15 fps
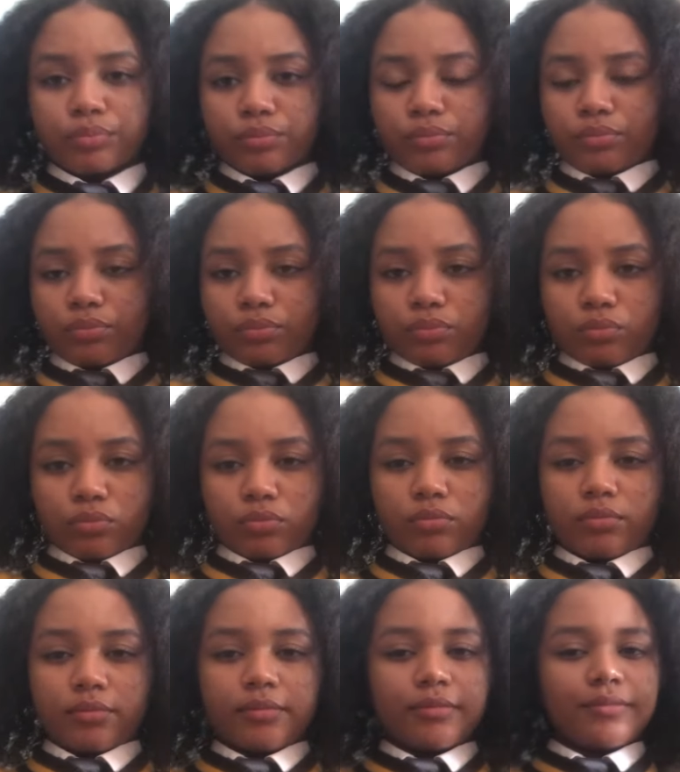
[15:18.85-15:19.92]

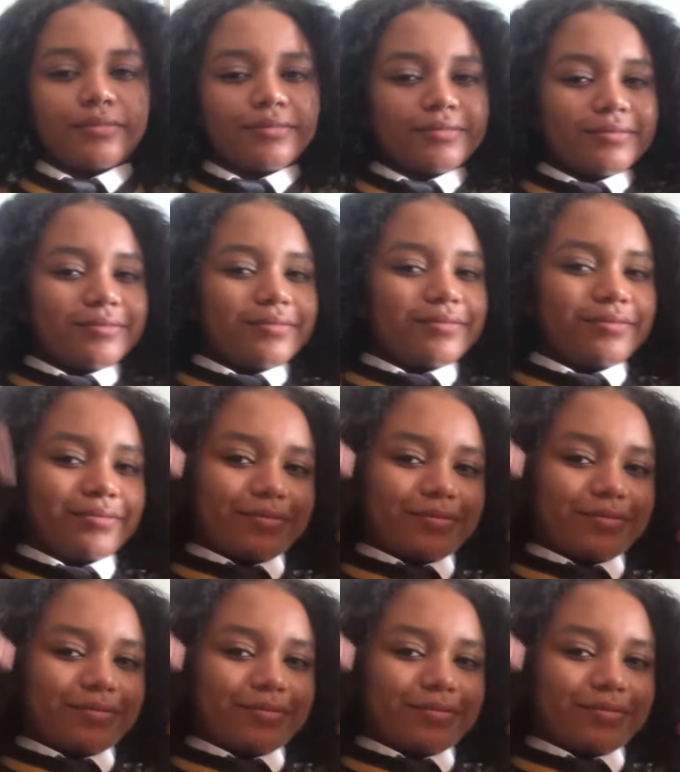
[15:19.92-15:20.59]
(no one is talking)